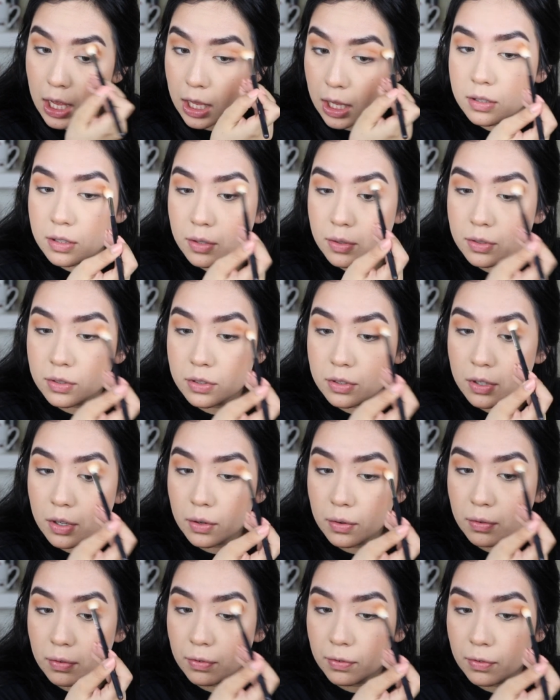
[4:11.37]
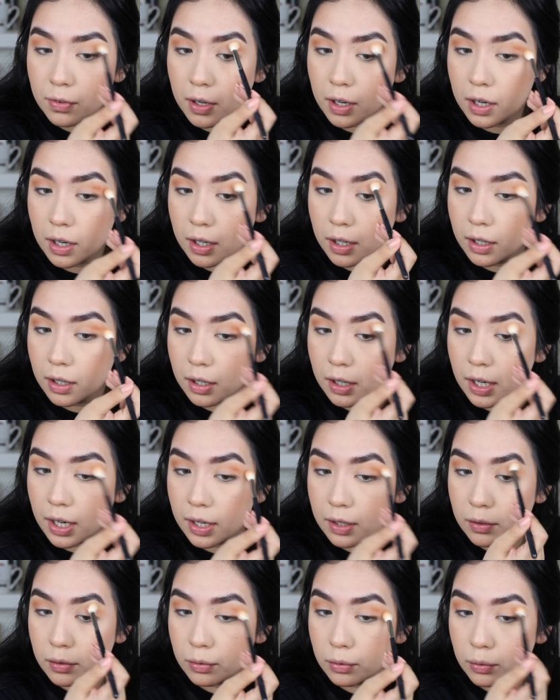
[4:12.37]
So far
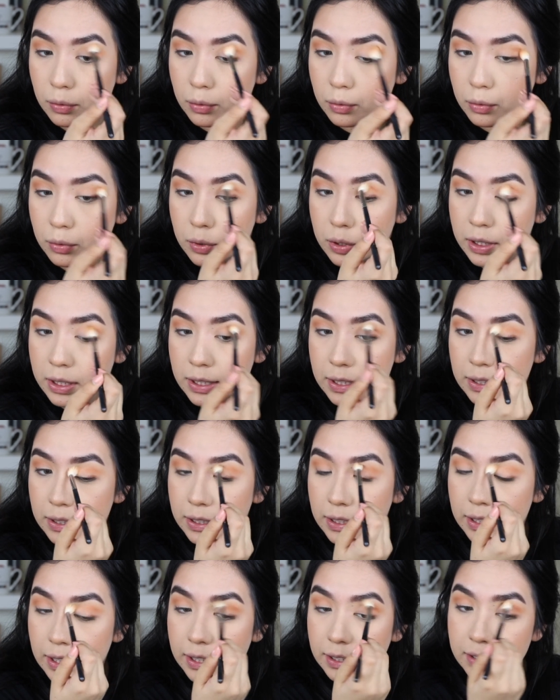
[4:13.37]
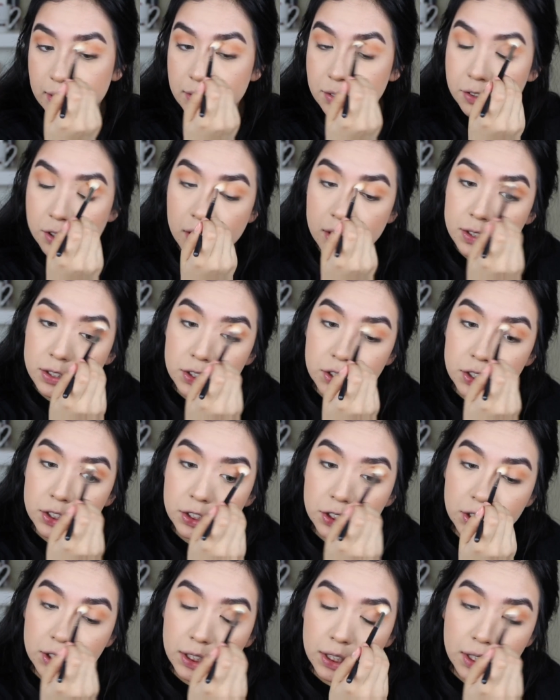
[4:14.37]
I really like this
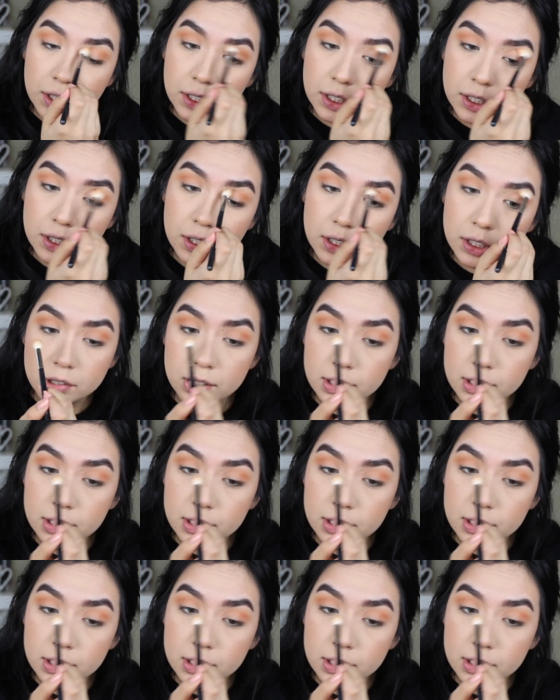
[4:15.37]
transition shade.